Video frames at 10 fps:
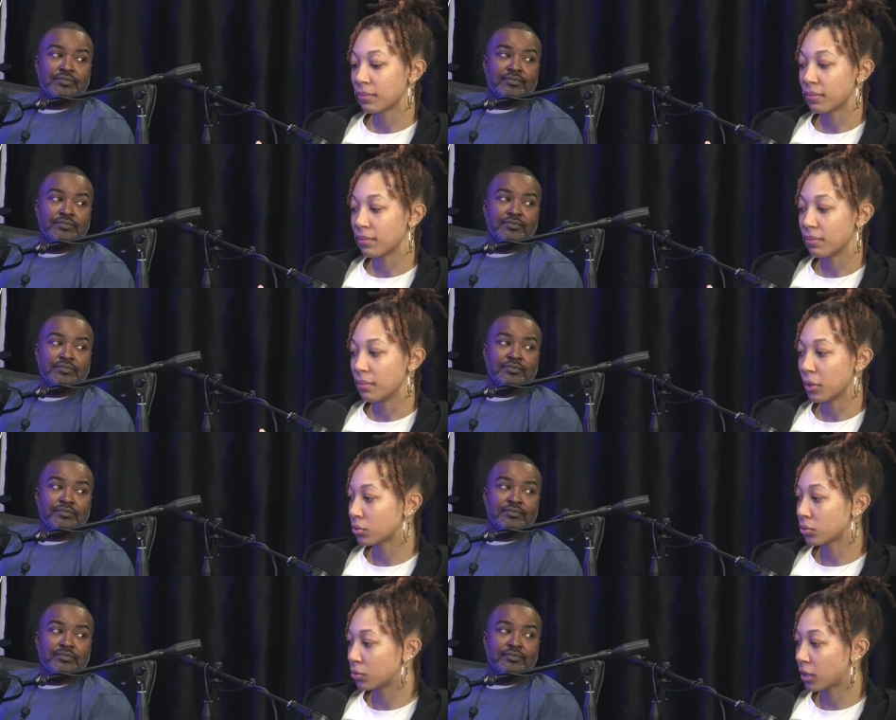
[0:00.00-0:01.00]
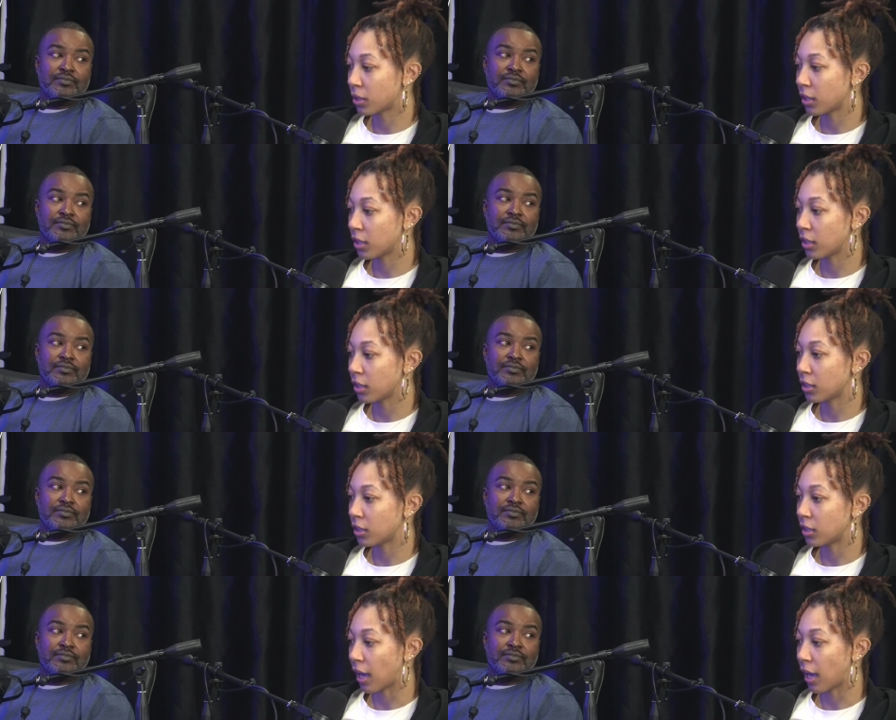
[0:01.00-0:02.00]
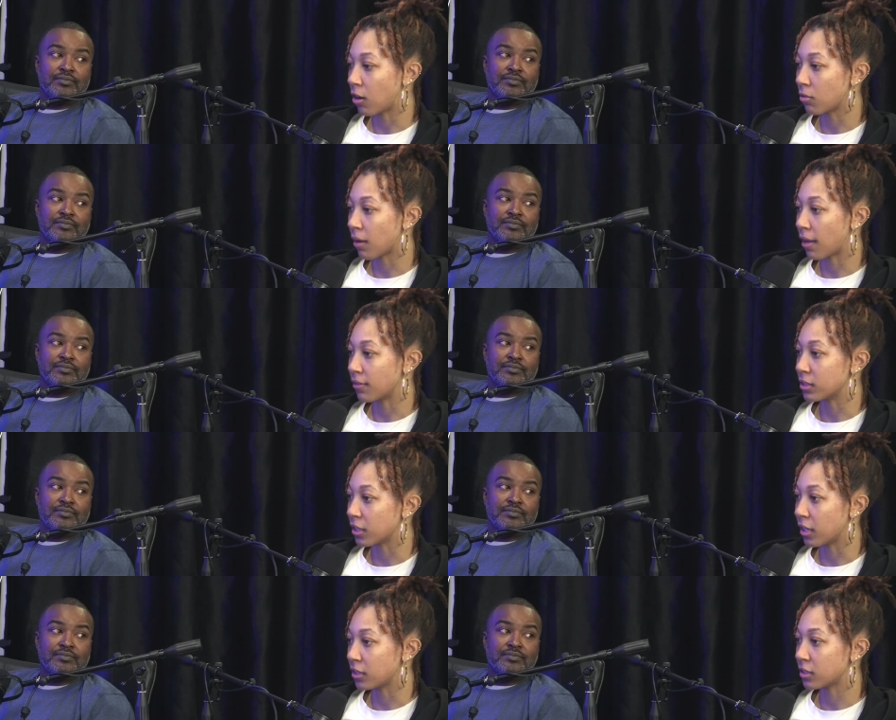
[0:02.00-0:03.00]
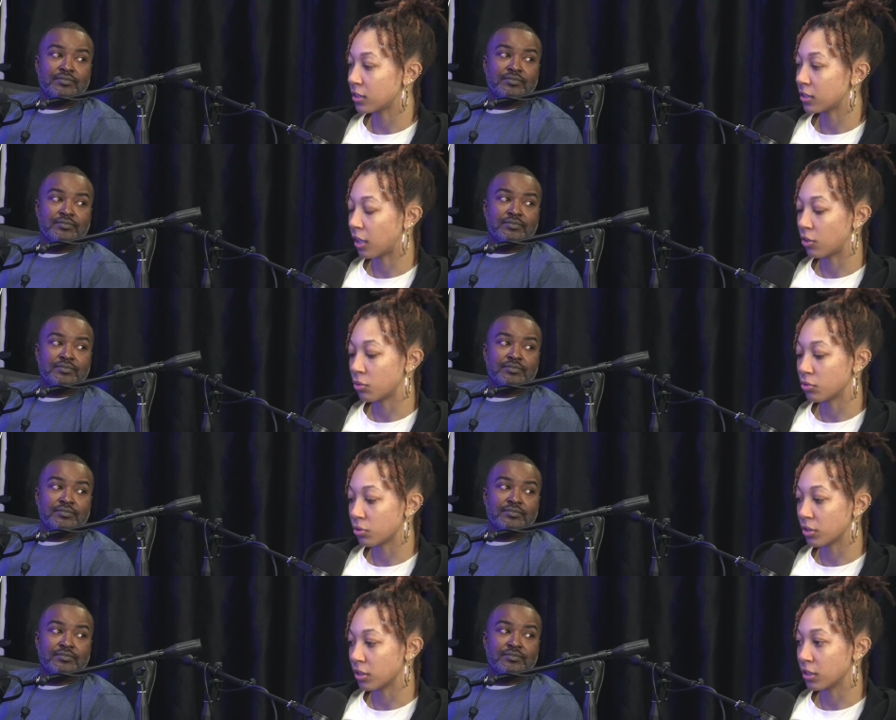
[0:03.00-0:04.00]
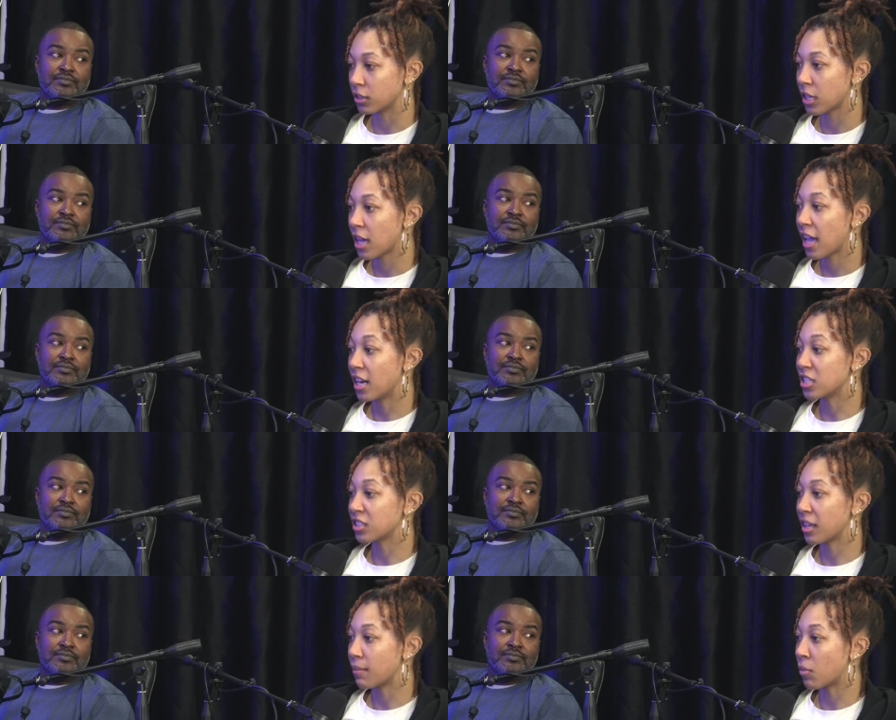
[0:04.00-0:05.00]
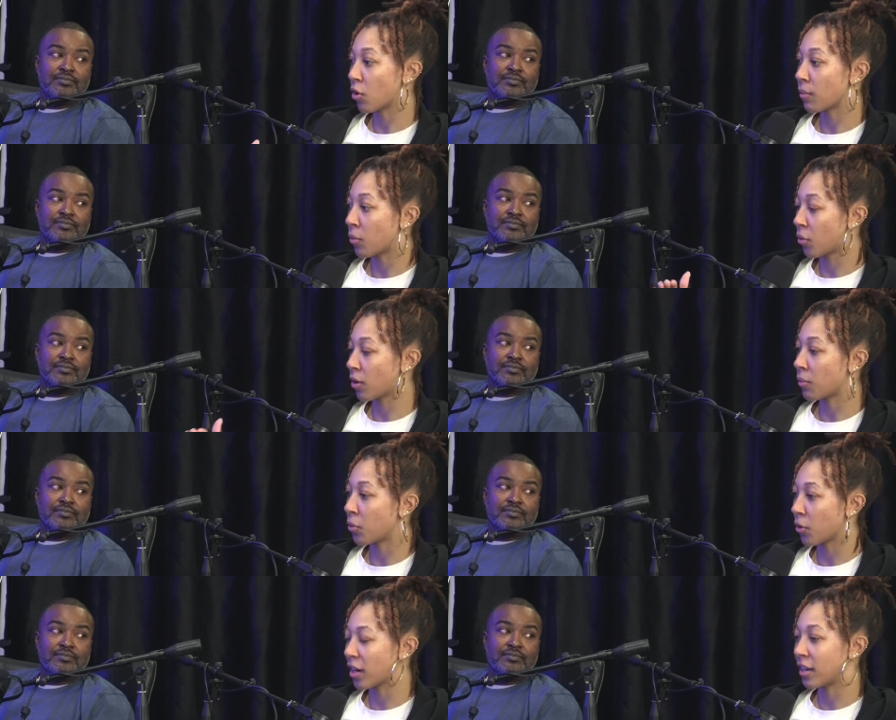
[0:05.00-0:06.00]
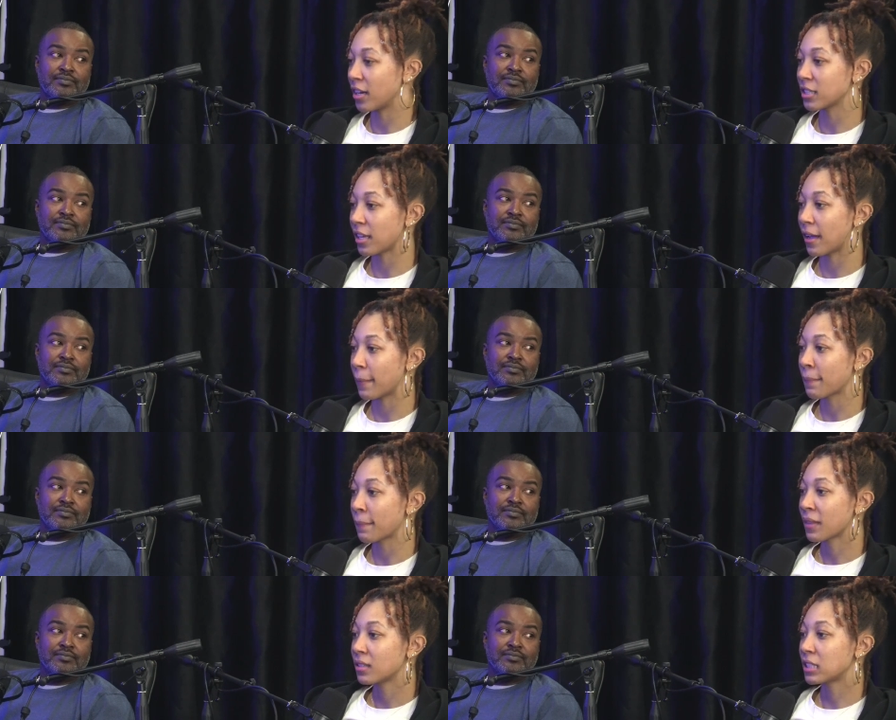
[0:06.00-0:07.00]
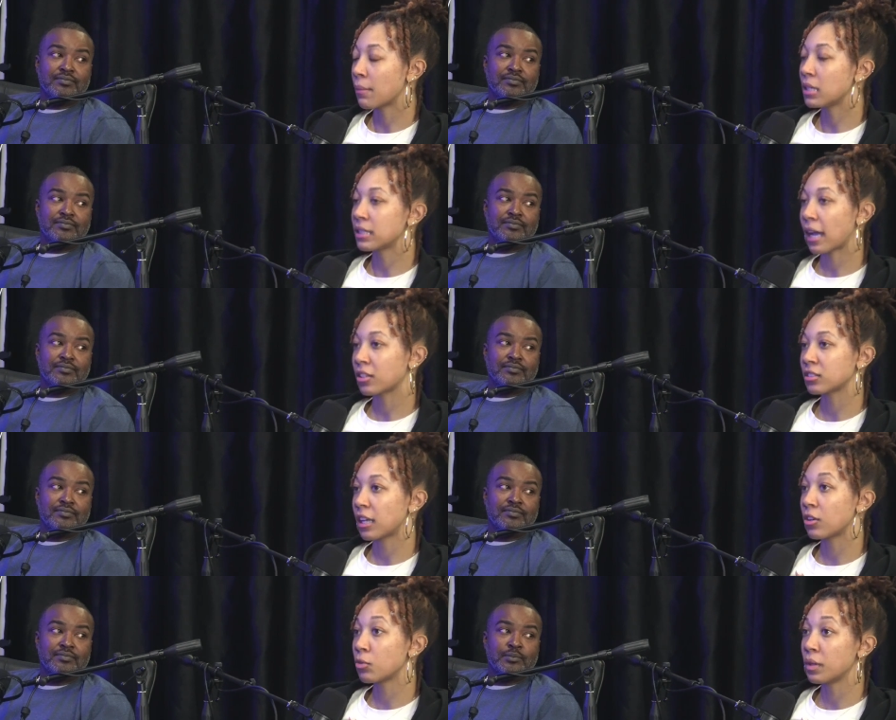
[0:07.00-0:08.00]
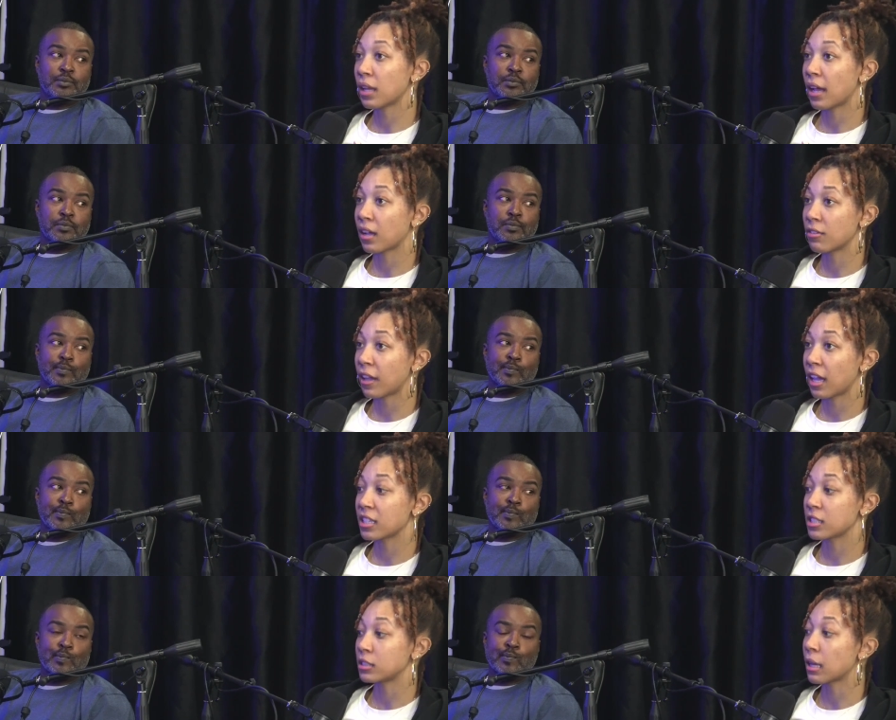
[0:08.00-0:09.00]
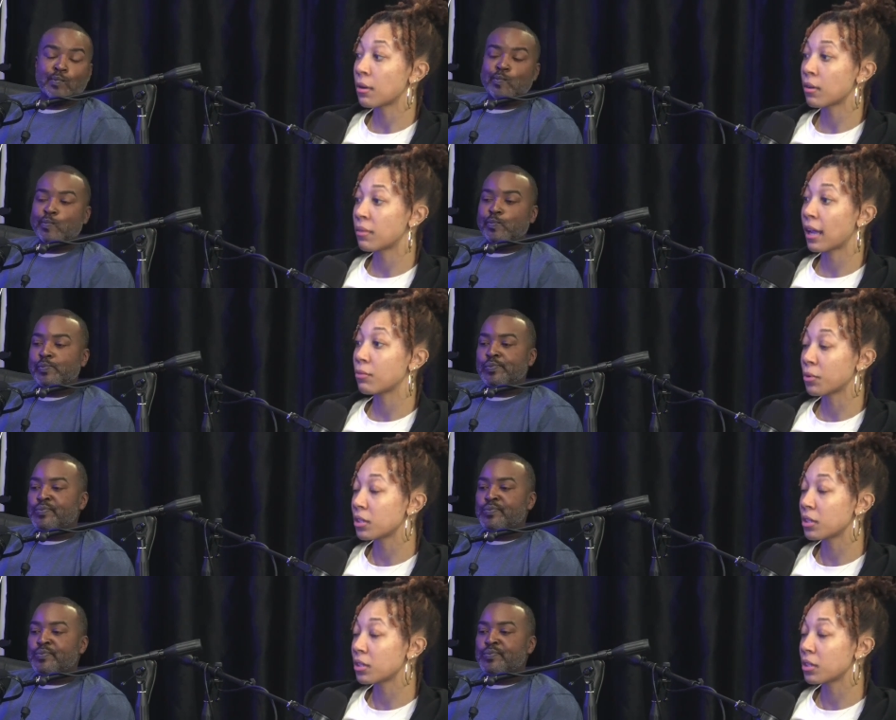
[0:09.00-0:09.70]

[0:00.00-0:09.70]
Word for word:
Speaker 1: middle school kid, they out having sex, they doing drugs, and it just get more and more and more, and then it's like some of these actors they do be like of age and some of them they really